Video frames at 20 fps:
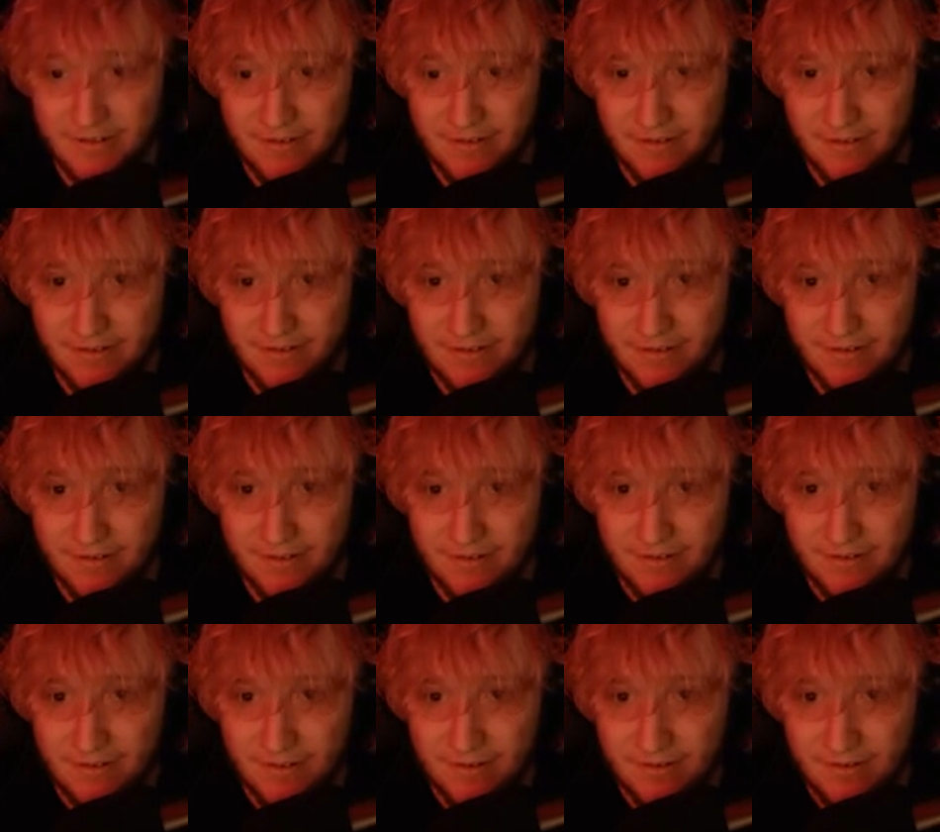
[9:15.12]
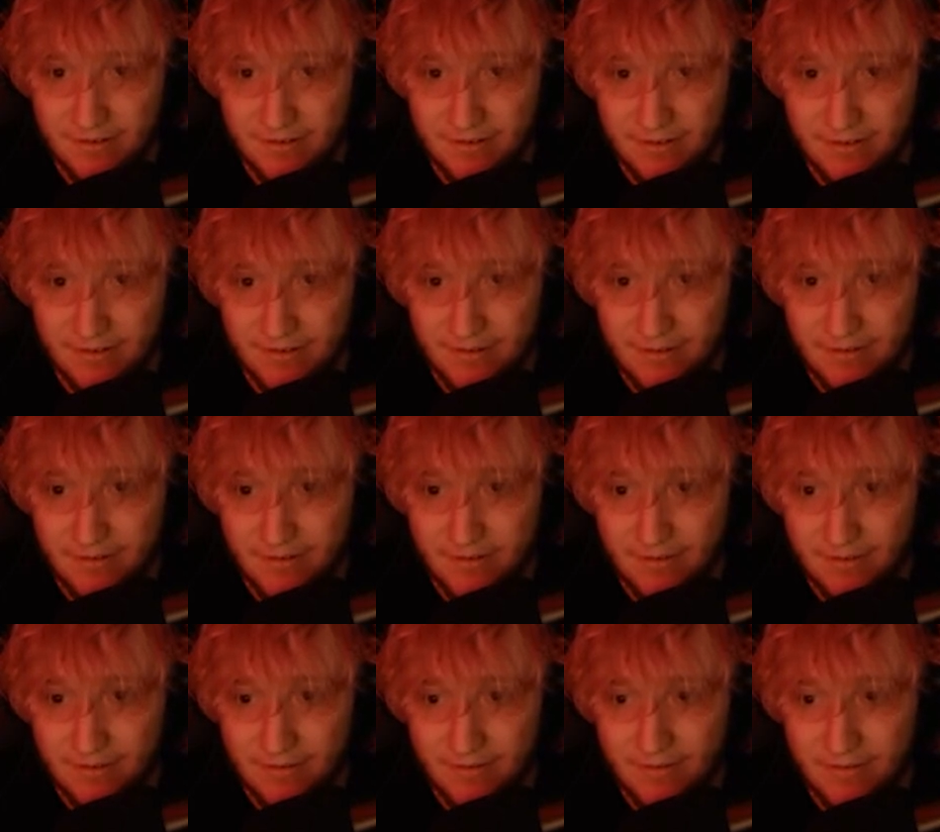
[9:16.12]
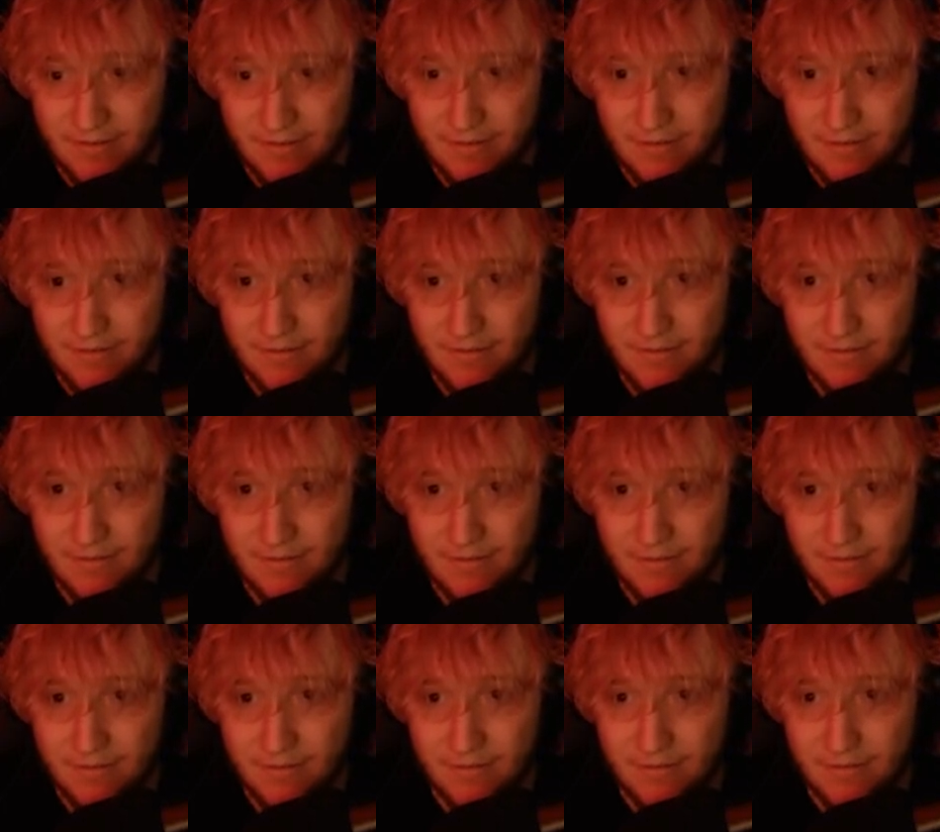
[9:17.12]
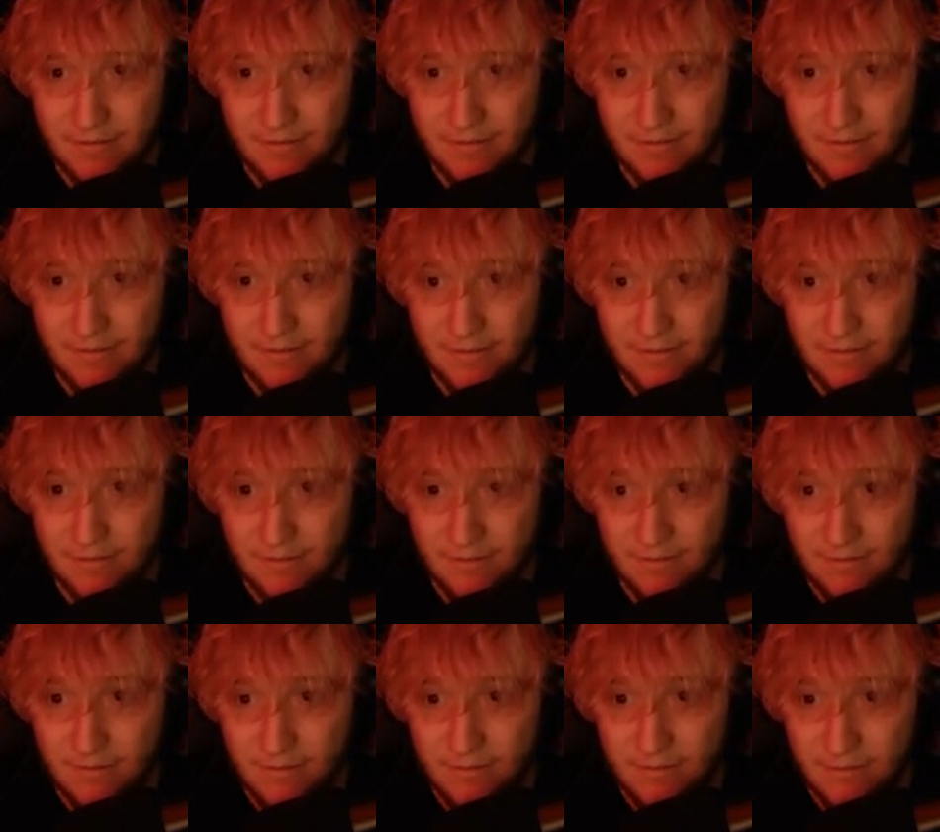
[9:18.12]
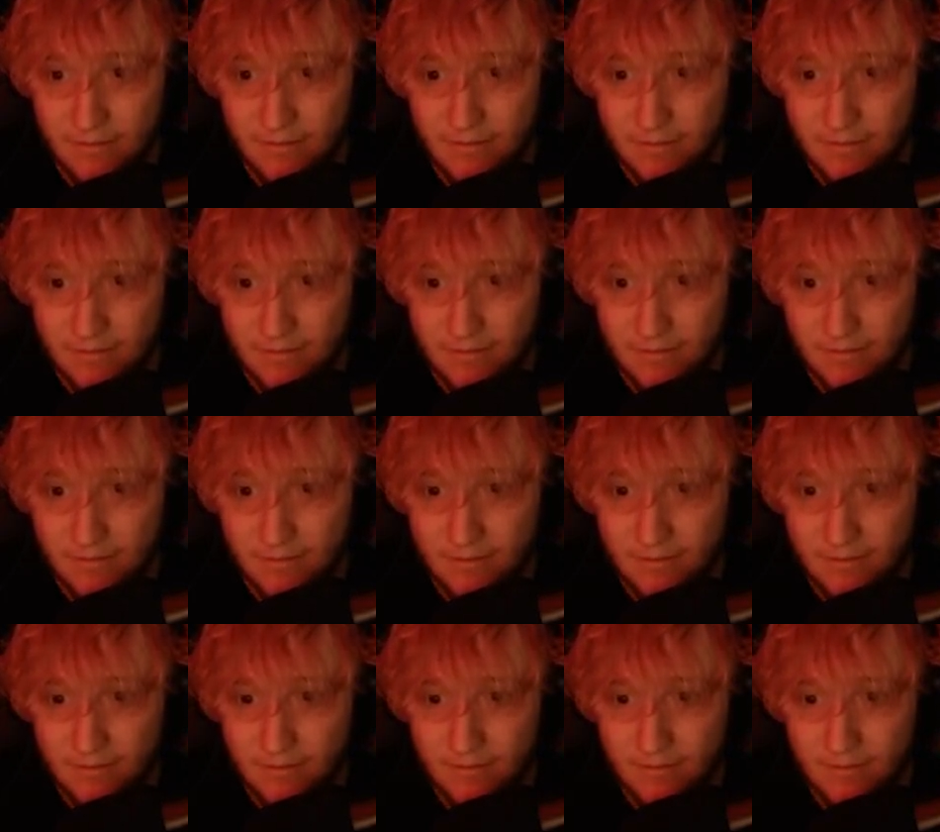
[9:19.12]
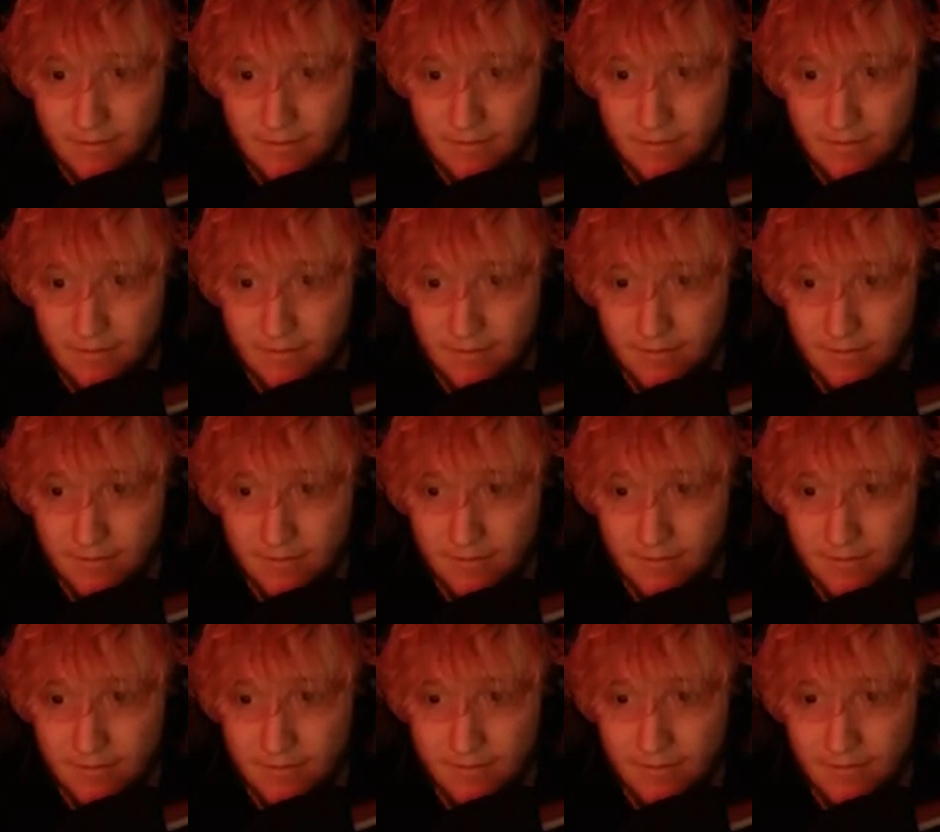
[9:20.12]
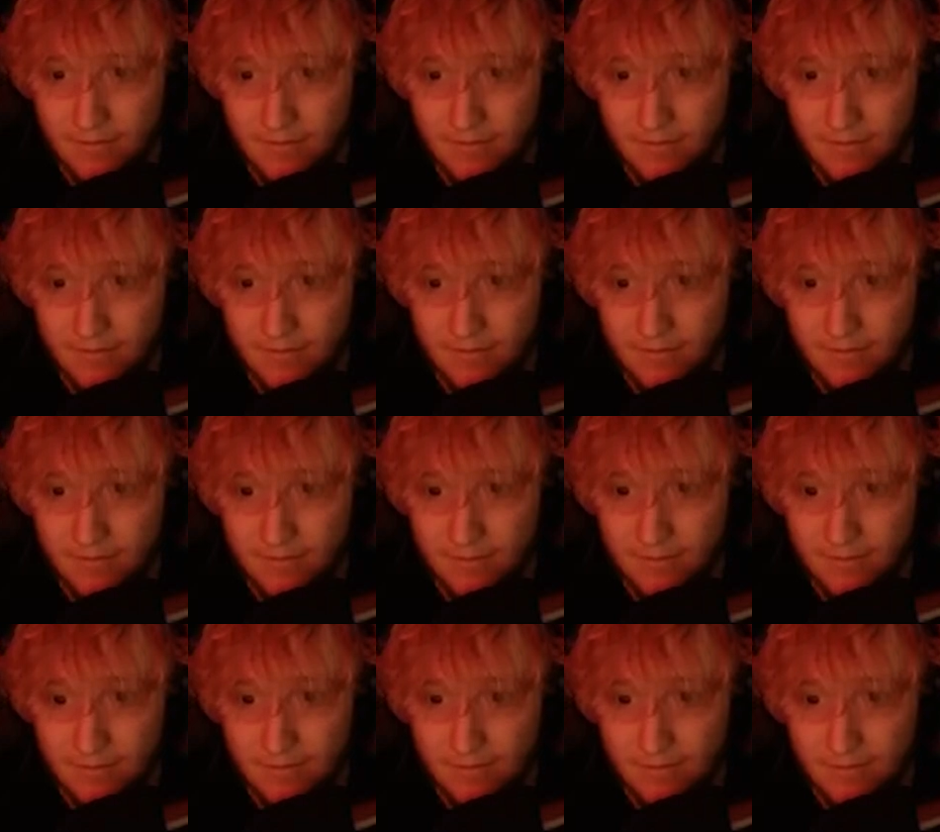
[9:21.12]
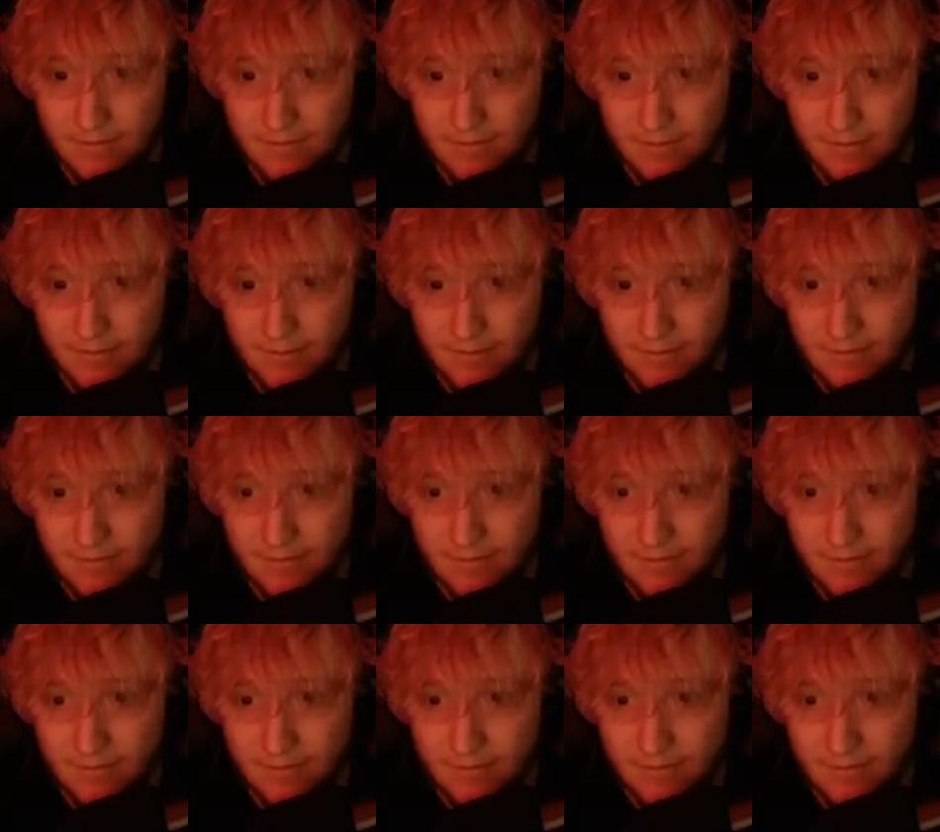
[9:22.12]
Nobody speaks.